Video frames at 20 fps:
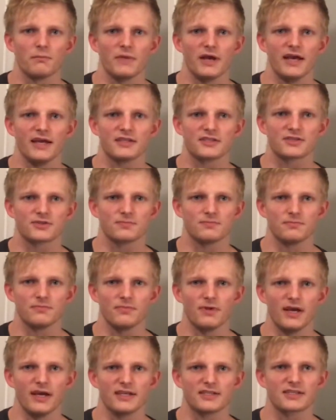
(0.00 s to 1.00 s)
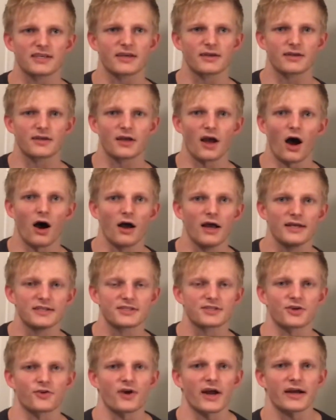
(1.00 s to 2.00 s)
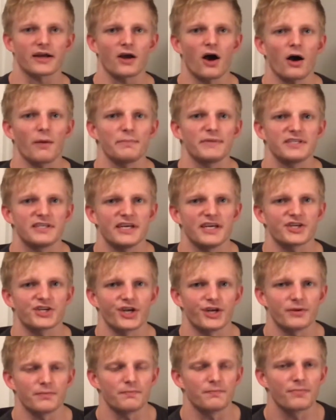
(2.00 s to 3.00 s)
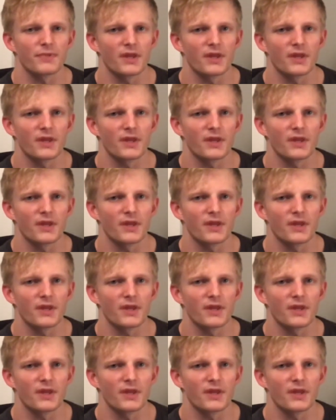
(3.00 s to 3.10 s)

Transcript: it's direct competition.